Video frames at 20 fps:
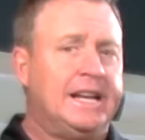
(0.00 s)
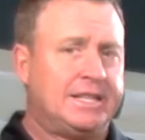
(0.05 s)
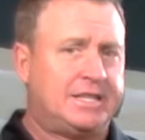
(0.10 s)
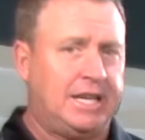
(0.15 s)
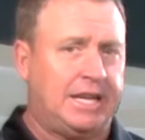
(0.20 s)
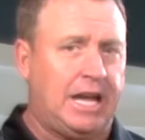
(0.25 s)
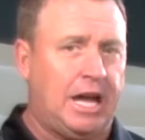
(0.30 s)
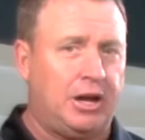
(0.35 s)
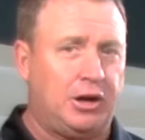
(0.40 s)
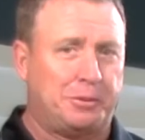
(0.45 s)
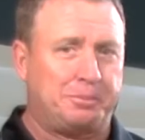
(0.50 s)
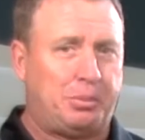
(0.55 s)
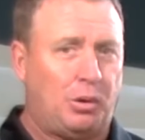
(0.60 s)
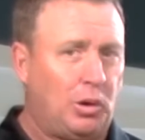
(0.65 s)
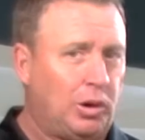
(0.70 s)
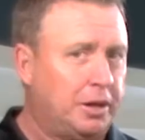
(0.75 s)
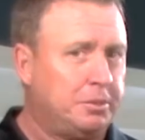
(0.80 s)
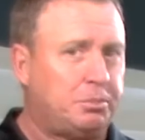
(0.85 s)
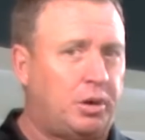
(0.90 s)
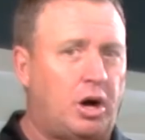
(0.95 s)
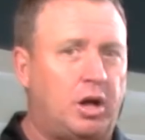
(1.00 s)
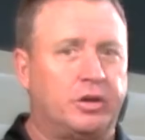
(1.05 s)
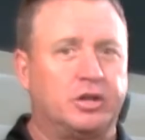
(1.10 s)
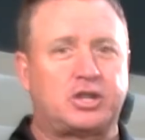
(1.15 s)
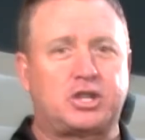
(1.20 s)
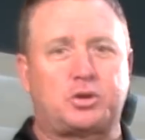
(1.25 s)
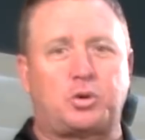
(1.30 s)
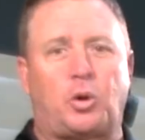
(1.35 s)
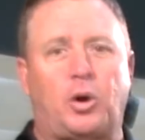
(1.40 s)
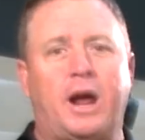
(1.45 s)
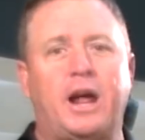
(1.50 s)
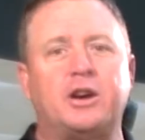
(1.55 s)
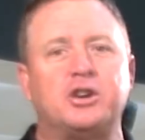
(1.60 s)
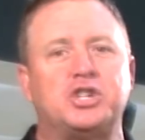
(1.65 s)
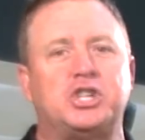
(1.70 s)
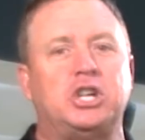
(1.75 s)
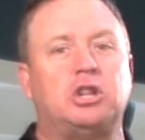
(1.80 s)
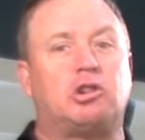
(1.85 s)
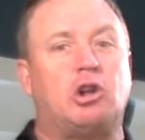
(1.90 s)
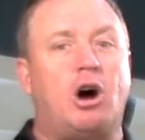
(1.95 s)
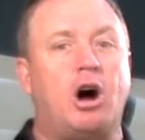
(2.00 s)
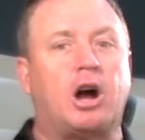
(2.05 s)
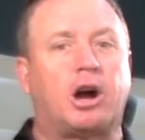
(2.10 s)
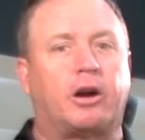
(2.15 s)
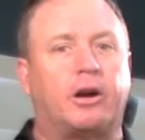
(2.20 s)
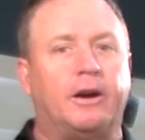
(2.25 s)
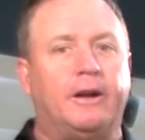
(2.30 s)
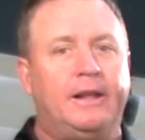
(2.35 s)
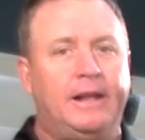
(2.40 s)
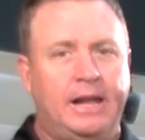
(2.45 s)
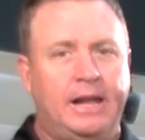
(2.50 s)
to get your bowling ball to store energy longer.